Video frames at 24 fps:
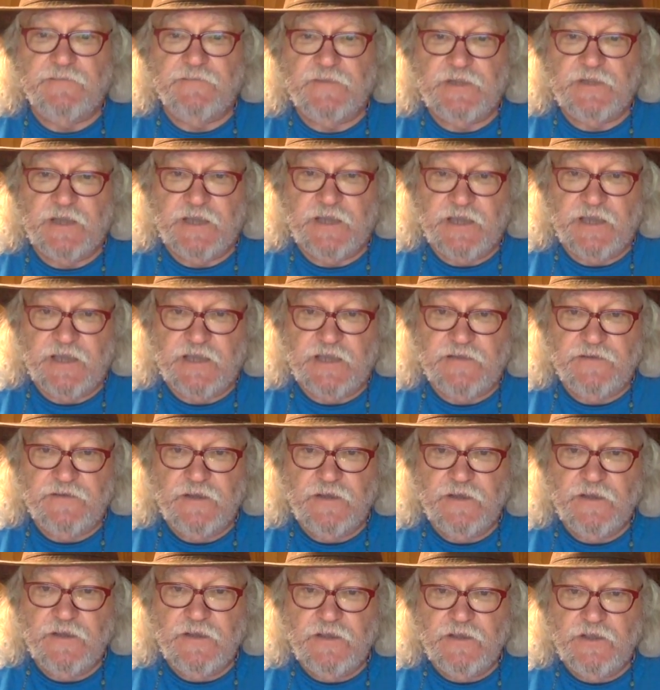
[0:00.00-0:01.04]
Again,
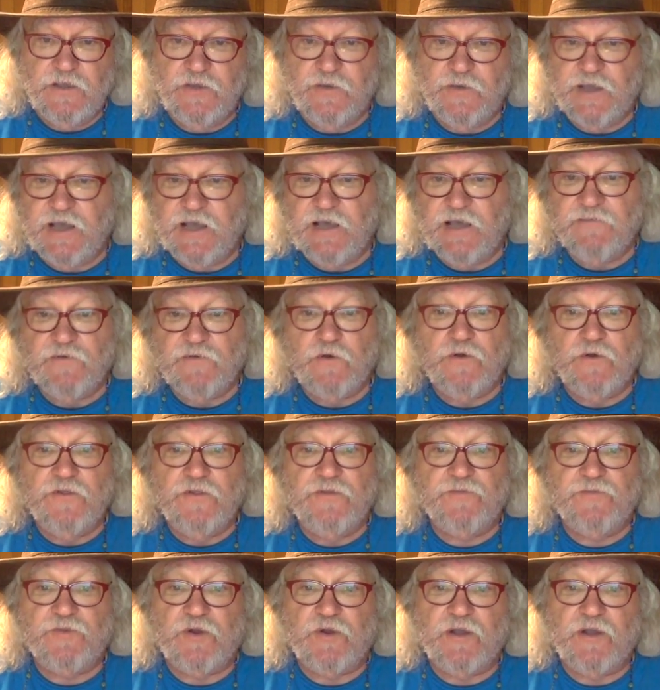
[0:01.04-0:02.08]
you have all the
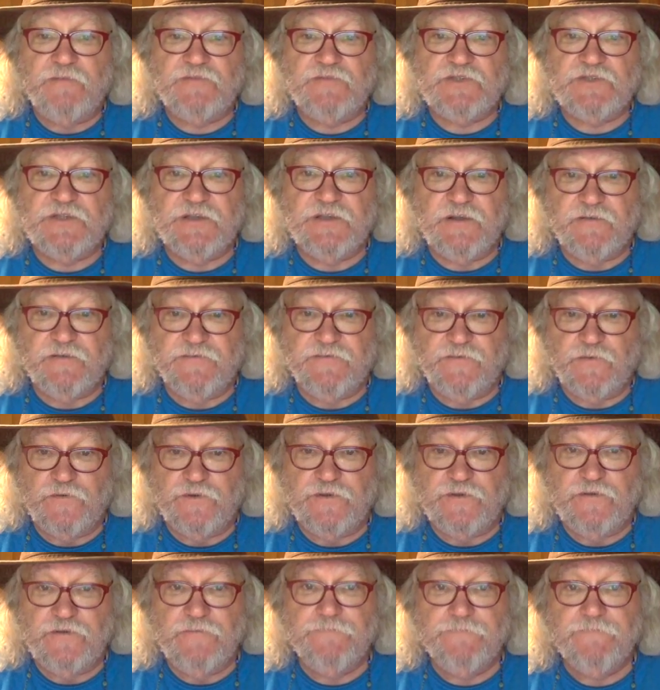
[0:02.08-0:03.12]
prompts there for
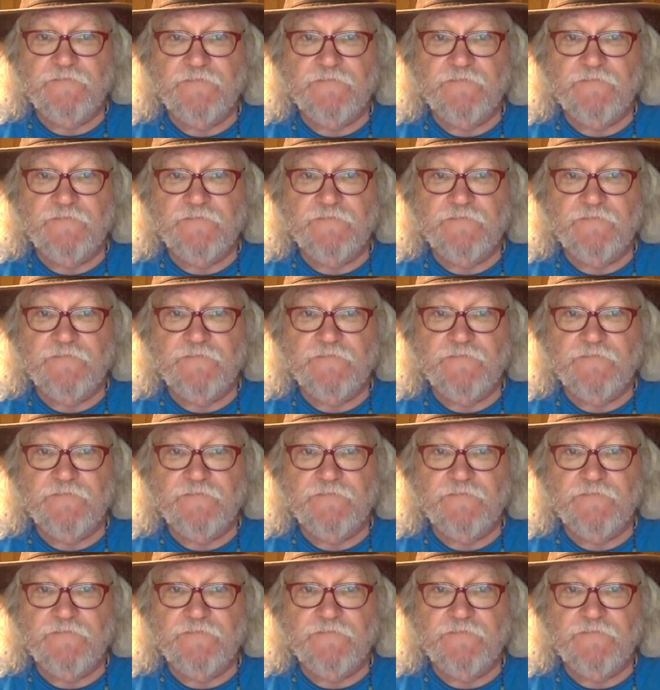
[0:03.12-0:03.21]
you,